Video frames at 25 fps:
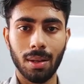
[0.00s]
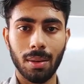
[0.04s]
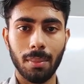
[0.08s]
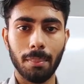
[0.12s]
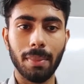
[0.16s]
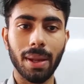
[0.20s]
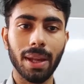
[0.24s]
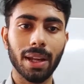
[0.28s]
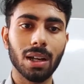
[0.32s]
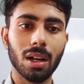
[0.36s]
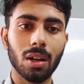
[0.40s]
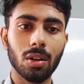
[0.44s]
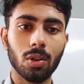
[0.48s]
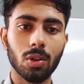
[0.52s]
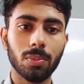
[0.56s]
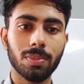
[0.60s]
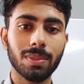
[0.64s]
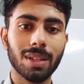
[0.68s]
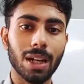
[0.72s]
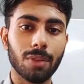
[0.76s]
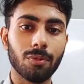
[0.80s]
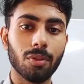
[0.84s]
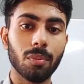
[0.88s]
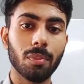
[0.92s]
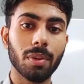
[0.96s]
Make a loop
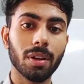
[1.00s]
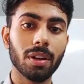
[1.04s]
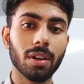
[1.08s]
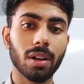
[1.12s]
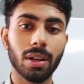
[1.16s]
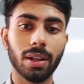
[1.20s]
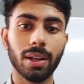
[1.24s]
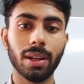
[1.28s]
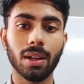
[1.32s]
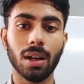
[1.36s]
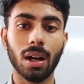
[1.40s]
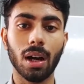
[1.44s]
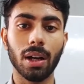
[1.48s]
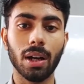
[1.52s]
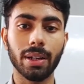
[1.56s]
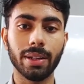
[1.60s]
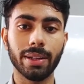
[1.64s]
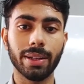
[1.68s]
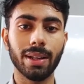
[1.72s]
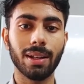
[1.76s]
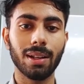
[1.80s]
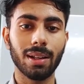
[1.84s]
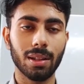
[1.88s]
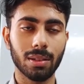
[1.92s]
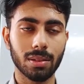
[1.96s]
that will be running
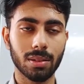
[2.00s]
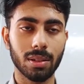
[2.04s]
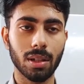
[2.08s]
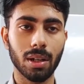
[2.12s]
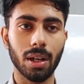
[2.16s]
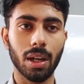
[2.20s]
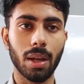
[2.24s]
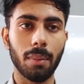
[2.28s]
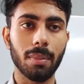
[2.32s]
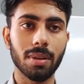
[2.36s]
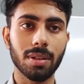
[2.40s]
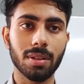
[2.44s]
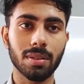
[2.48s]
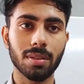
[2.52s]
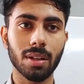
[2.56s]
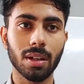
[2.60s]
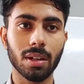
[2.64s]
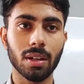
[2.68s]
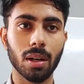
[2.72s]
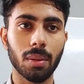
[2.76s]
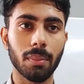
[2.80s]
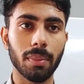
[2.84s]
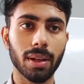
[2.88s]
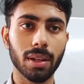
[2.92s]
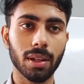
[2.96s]
until the images are
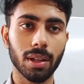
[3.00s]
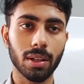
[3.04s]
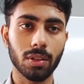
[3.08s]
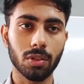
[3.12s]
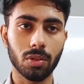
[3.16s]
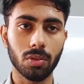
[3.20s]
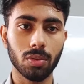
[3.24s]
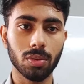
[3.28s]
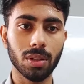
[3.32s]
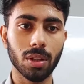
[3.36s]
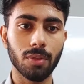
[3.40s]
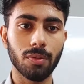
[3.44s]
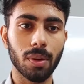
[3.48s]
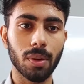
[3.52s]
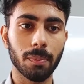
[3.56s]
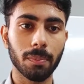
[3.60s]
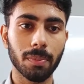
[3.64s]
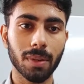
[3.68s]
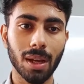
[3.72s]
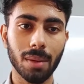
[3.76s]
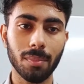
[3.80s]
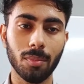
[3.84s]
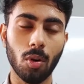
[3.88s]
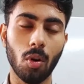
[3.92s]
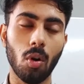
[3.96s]
coming through the
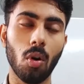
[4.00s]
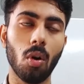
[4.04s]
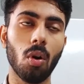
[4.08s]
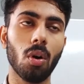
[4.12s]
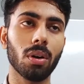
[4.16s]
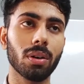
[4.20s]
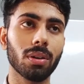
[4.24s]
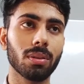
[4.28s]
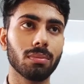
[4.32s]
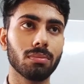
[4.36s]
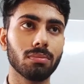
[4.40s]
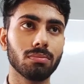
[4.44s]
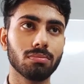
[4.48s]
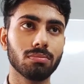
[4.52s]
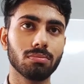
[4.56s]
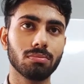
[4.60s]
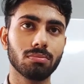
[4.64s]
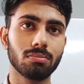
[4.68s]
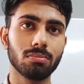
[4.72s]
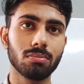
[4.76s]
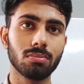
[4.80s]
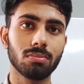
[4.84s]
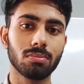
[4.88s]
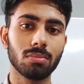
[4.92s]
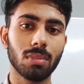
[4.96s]
webcam, or
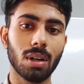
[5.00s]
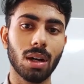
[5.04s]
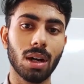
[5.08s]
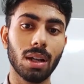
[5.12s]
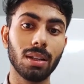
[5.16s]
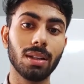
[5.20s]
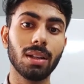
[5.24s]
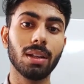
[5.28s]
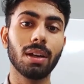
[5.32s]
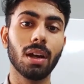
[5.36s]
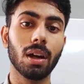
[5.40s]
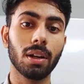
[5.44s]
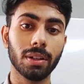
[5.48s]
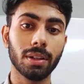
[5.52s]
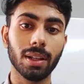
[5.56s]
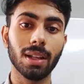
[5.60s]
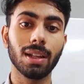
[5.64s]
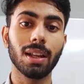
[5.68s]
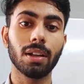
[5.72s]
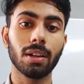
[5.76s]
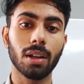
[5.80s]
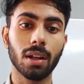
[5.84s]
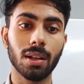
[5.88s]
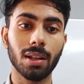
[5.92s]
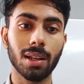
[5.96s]
until
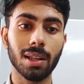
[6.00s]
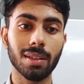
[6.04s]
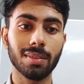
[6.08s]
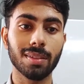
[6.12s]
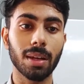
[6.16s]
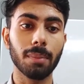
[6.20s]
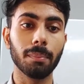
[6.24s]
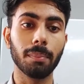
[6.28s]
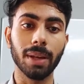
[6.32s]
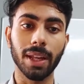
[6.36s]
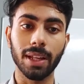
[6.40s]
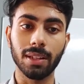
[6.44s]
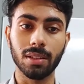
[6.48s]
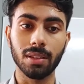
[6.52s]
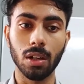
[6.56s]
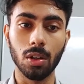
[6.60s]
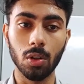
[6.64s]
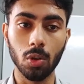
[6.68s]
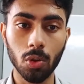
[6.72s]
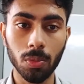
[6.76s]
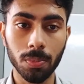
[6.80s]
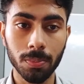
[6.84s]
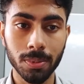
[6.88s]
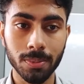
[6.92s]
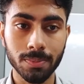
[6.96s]
and unless I break the
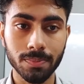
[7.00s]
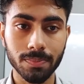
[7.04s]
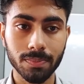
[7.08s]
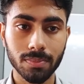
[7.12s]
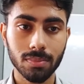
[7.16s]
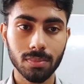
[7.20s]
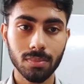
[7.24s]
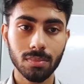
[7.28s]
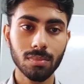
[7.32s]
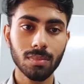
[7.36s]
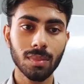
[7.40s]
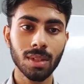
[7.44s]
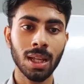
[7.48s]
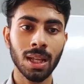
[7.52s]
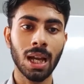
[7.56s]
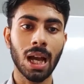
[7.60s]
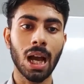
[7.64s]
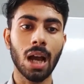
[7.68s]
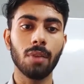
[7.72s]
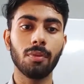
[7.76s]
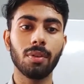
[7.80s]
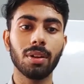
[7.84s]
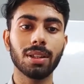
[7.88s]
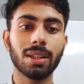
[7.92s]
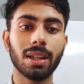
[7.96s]
loop.
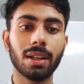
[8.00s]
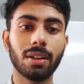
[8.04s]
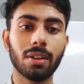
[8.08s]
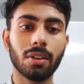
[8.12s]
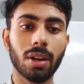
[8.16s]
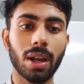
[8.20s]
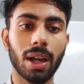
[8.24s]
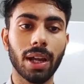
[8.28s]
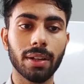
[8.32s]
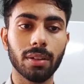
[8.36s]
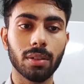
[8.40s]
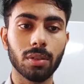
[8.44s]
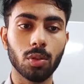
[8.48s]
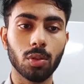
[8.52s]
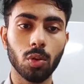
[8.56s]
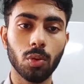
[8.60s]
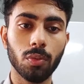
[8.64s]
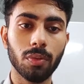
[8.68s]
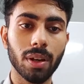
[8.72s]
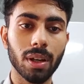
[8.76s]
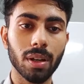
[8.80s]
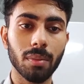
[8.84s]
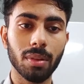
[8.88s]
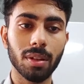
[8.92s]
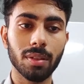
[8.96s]
I will then write two
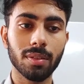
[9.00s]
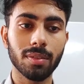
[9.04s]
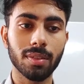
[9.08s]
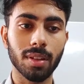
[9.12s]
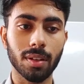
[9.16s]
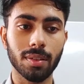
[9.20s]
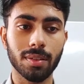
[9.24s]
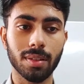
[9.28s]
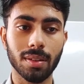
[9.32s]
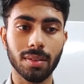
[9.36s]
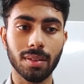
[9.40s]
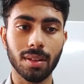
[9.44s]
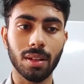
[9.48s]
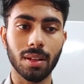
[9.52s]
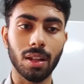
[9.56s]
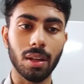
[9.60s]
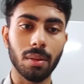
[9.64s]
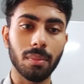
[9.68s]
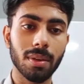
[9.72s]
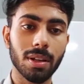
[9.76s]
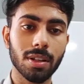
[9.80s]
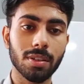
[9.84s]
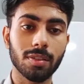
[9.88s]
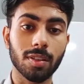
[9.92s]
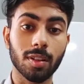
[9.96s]
variables, success and
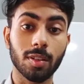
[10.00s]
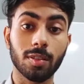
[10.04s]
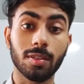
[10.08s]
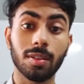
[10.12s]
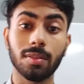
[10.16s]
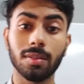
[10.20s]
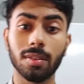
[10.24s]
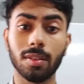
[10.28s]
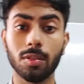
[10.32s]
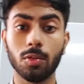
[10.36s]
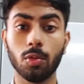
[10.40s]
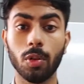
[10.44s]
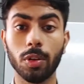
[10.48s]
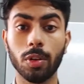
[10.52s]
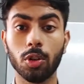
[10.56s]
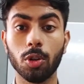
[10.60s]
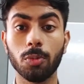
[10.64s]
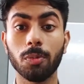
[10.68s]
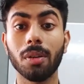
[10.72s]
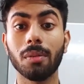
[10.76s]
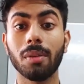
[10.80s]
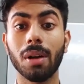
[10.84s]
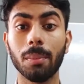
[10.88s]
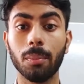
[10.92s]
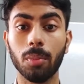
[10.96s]
image. Success is going to
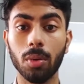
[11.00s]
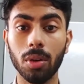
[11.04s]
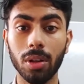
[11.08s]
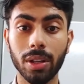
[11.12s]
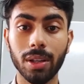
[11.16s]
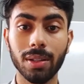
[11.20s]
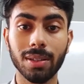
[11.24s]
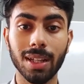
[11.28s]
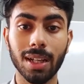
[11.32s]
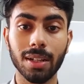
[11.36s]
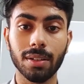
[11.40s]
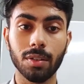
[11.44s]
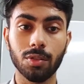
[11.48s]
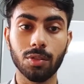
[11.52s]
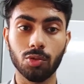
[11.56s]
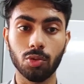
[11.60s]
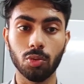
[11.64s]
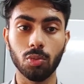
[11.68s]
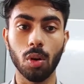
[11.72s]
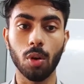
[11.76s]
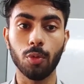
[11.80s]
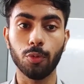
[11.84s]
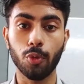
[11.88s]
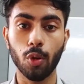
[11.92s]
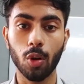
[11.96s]
be my boolean, that is
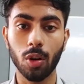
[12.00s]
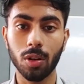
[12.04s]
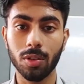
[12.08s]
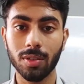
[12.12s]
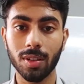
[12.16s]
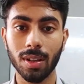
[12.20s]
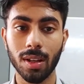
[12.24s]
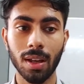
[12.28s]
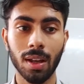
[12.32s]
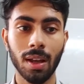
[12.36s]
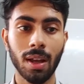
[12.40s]
true or false,